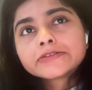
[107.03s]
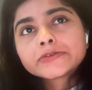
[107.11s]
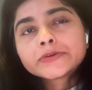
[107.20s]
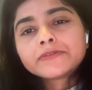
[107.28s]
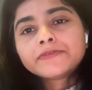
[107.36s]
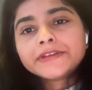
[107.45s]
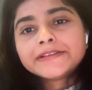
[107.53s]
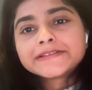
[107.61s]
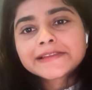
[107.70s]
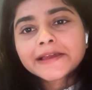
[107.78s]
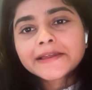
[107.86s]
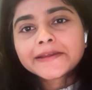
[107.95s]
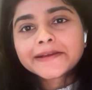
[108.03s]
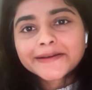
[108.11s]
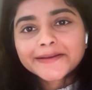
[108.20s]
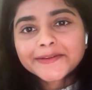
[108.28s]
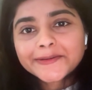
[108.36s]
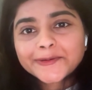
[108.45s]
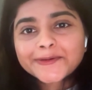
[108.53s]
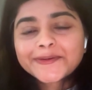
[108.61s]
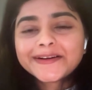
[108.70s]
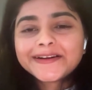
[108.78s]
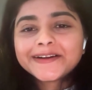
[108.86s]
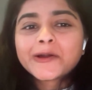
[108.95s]
So it feels like,
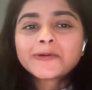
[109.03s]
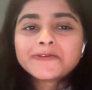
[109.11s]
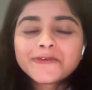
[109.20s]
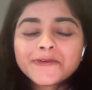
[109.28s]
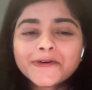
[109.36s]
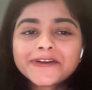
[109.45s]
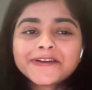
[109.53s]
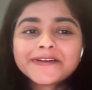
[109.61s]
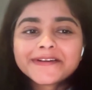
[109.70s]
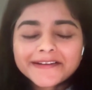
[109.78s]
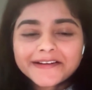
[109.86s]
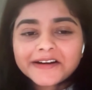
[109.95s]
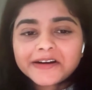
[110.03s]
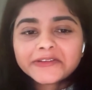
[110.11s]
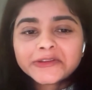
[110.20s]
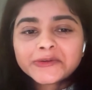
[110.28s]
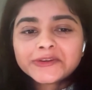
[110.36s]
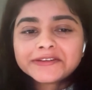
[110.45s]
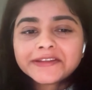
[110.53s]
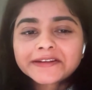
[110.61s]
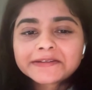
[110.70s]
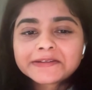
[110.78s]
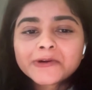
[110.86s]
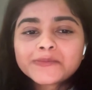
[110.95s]
a ground for a new
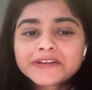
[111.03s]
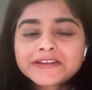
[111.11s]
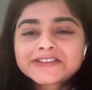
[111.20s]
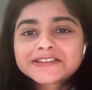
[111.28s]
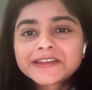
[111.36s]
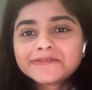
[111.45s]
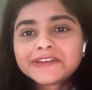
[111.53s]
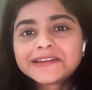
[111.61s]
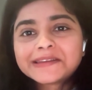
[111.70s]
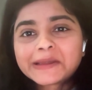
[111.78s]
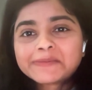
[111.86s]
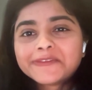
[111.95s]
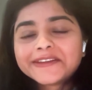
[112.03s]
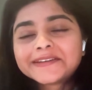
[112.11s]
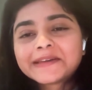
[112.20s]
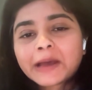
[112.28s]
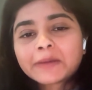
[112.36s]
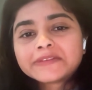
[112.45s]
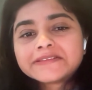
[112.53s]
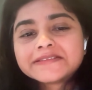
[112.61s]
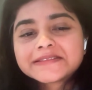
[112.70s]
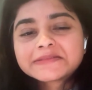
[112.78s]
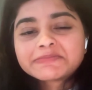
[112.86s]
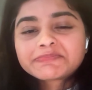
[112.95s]
detective operation every time when it
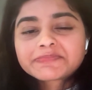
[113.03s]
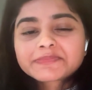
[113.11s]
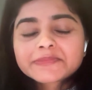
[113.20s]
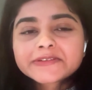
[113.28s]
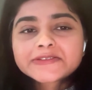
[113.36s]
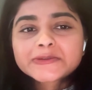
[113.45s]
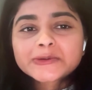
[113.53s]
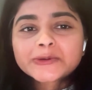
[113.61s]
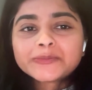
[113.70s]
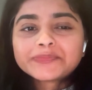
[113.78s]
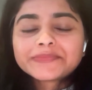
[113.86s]
happens. So,